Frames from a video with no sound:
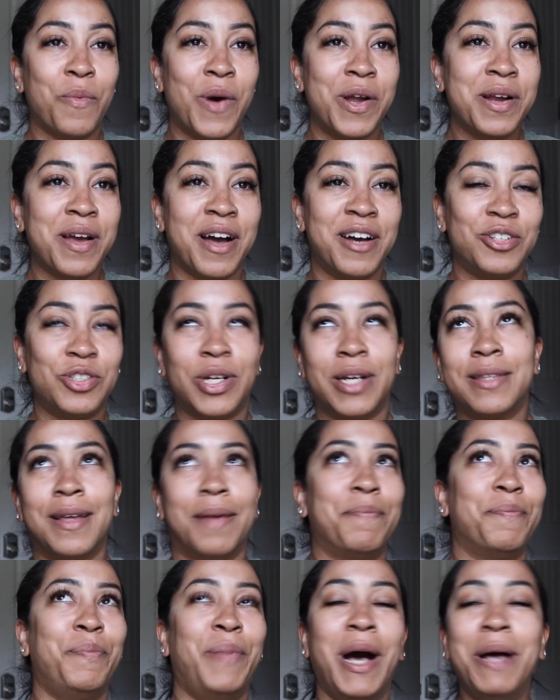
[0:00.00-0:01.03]
one contract
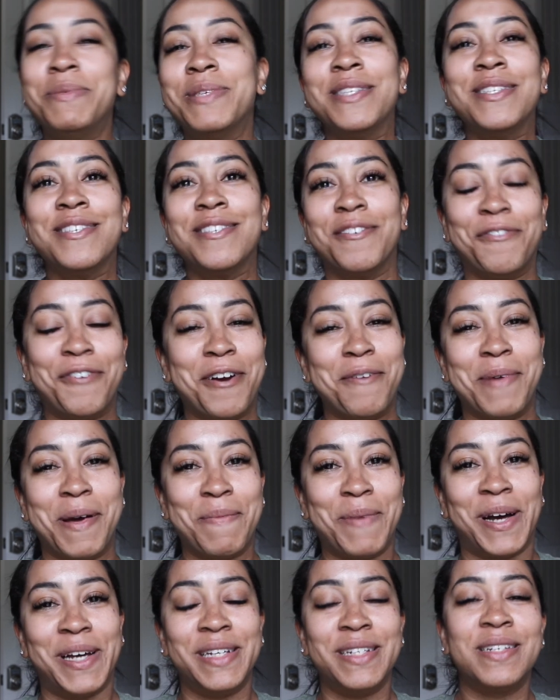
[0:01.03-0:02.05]
that pops into the front of my
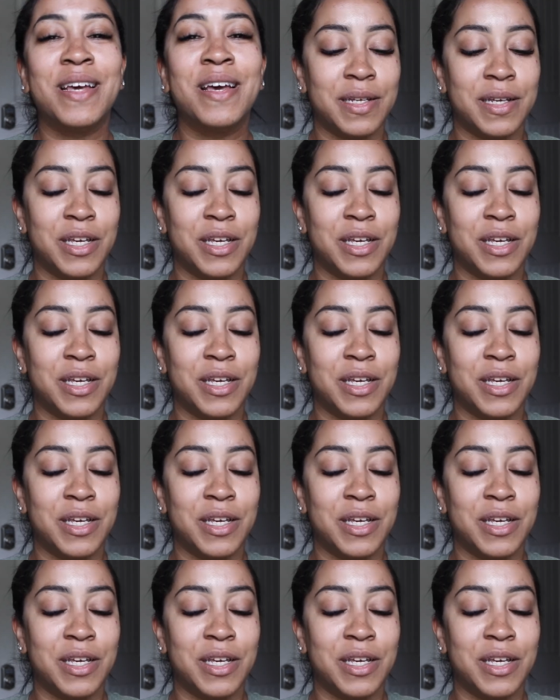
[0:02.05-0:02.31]
mind.